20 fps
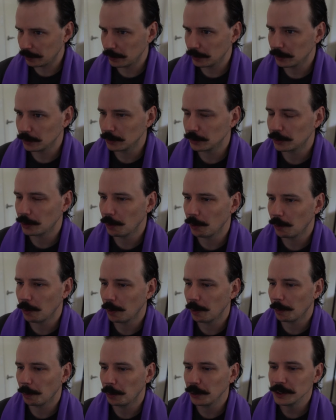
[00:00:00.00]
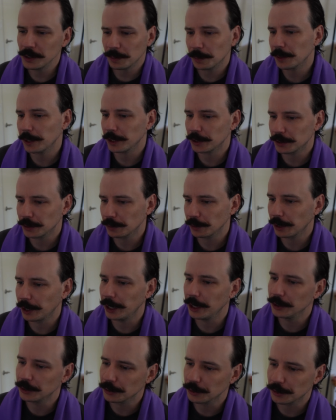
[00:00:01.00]
So Princess Protection is really
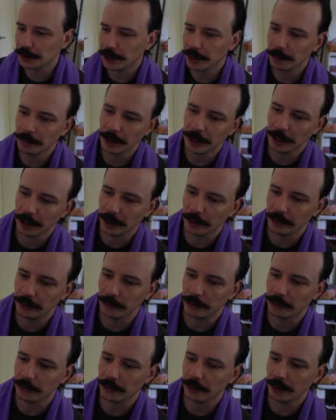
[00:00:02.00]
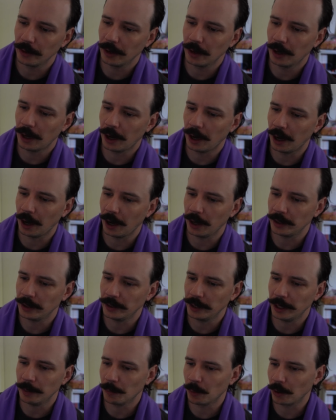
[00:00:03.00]
interesting because
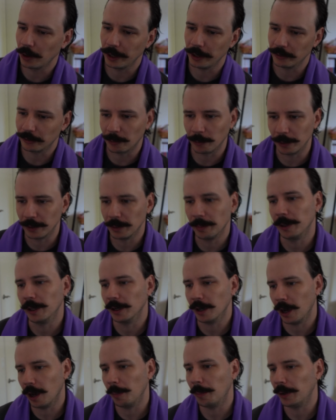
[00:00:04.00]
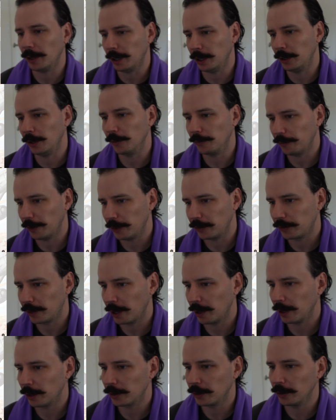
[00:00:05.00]
Namor is going to be an up in-your-face
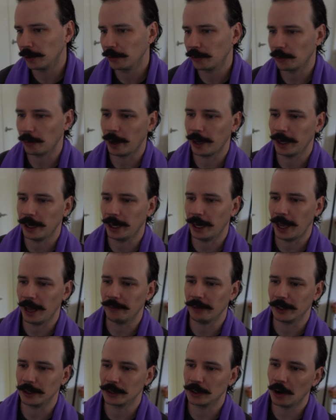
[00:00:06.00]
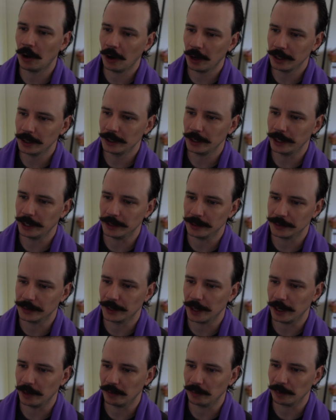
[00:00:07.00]
character, so it having taunt
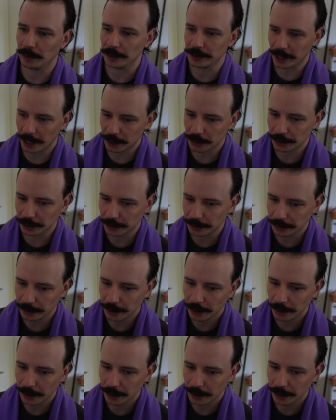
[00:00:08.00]
instead of protection,